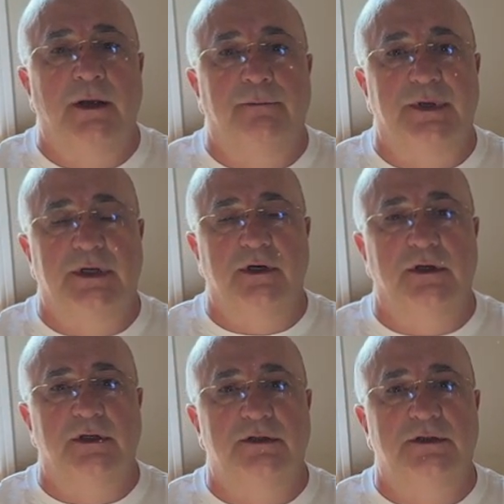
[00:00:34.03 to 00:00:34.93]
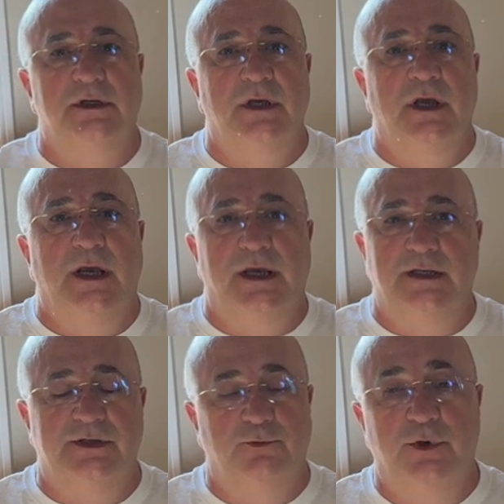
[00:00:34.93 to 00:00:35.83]
because it
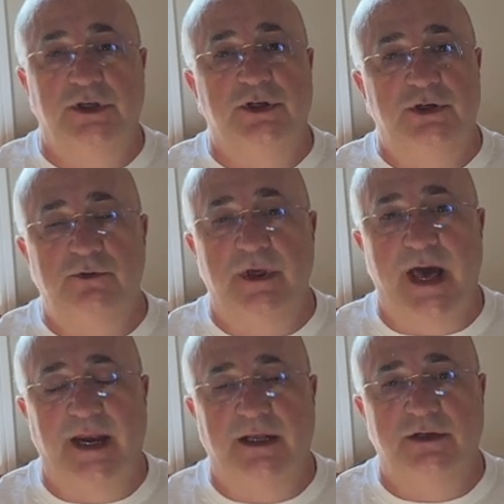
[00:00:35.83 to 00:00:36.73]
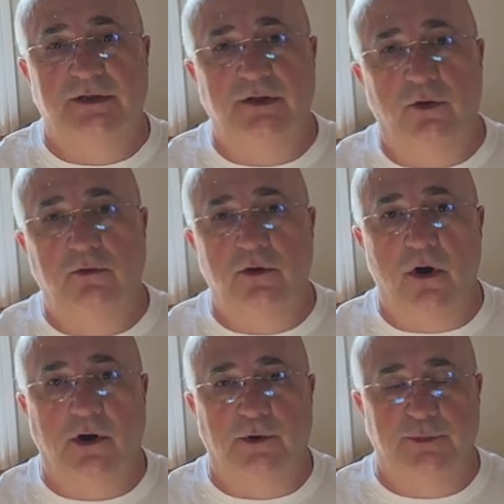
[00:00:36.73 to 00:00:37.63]
is, when you do that, it is no
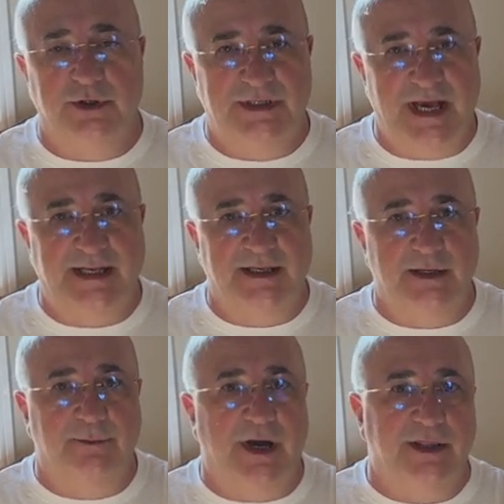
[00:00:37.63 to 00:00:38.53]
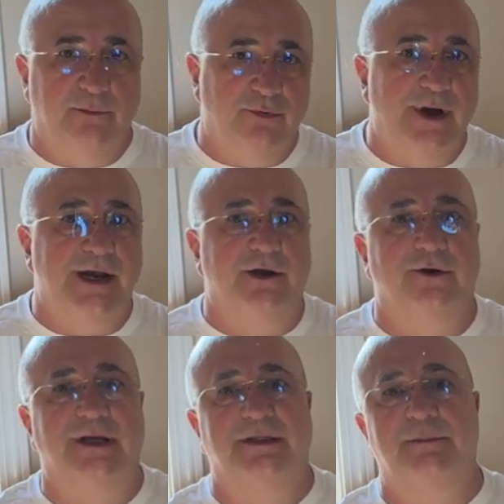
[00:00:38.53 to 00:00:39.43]
longer protected by the breaker at the